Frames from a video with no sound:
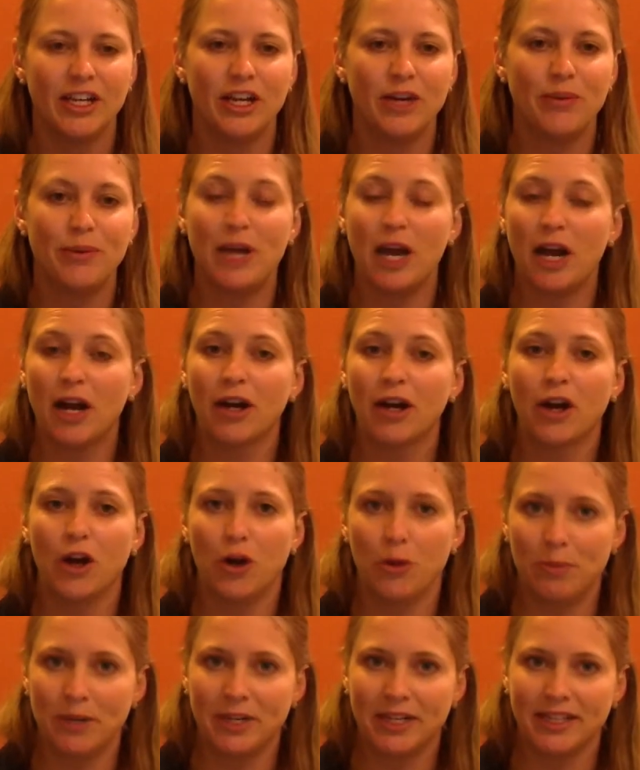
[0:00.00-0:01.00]
We are
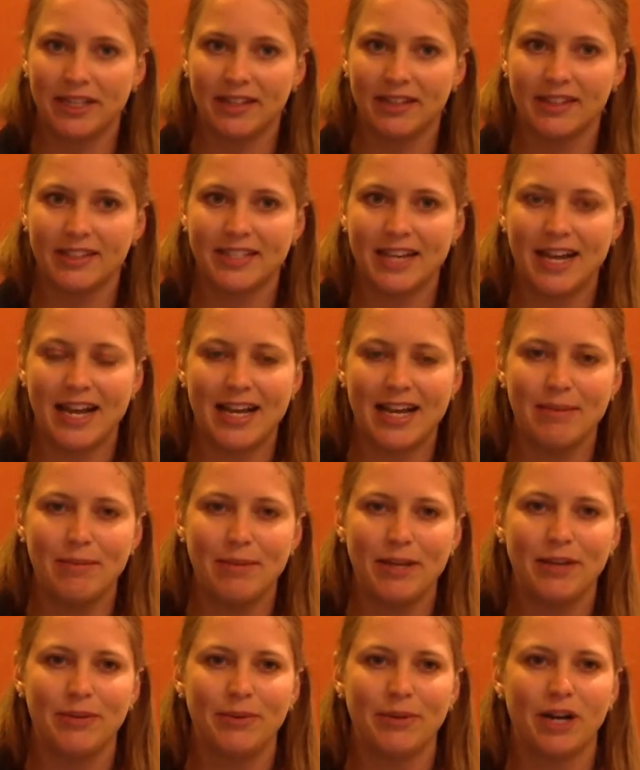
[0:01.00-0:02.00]
open at this time,
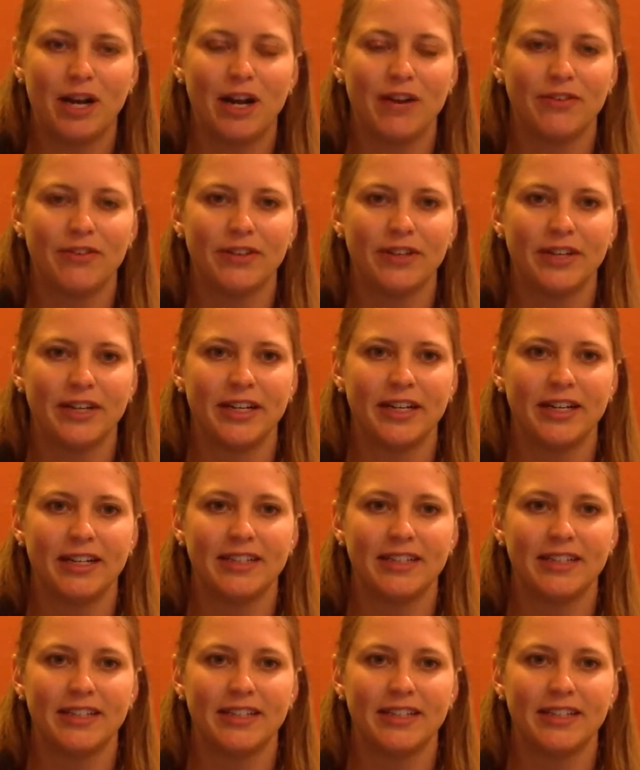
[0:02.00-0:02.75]
and we're offering